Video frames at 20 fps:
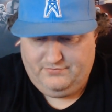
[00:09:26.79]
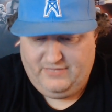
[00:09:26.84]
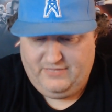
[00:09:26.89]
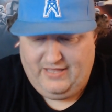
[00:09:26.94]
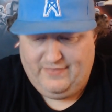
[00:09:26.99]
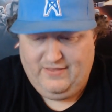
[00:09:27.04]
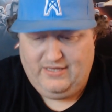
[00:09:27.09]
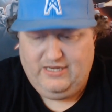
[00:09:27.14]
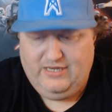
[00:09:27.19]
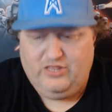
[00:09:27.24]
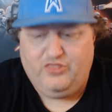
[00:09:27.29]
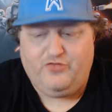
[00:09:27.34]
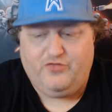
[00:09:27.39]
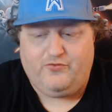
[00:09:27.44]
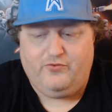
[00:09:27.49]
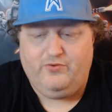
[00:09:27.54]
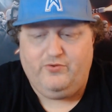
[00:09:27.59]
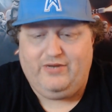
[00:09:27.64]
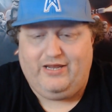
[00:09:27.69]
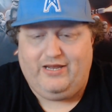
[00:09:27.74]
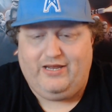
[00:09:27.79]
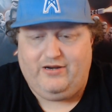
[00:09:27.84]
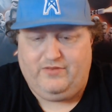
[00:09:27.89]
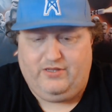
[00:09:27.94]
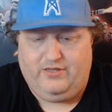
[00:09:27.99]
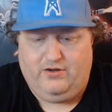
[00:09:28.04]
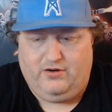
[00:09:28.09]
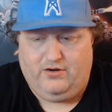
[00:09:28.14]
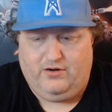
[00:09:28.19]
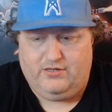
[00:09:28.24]
And then he threw down on
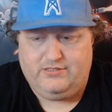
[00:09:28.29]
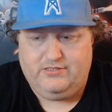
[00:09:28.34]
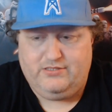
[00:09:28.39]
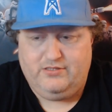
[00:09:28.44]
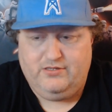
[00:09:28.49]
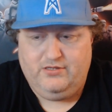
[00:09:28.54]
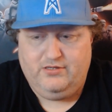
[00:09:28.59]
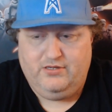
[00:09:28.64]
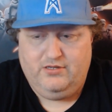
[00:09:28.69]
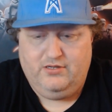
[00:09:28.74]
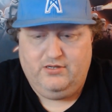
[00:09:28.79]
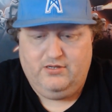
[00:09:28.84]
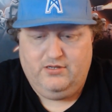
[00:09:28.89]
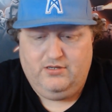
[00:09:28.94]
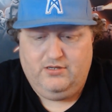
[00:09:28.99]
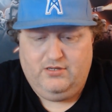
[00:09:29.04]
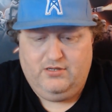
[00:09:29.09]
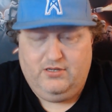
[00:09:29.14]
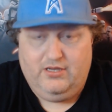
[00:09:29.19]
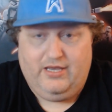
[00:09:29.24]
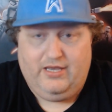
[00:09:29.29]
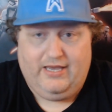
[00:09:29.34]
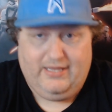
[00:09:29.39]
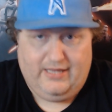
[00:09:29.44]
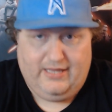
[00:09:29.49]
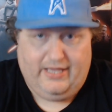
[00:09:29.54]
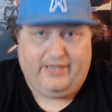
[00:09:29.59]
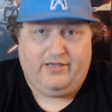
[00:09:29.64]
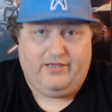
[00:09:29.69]
the art. And